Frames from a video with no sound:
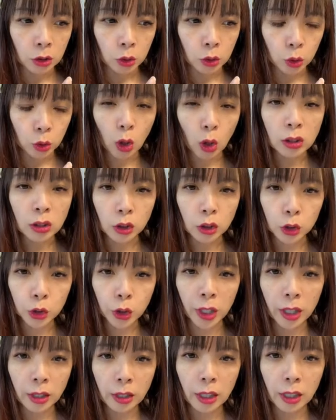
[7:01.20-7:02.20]
those
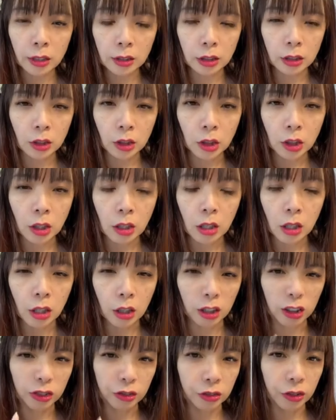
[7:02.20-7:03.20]
trainings
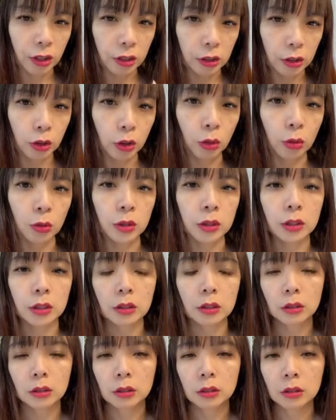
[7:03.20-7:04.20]
are from the Lord
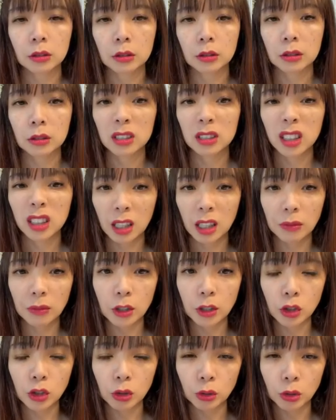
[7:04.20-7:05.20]

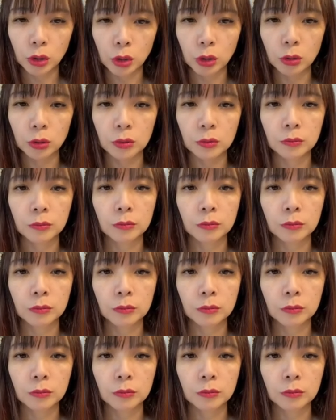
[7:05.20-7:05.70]
given to you.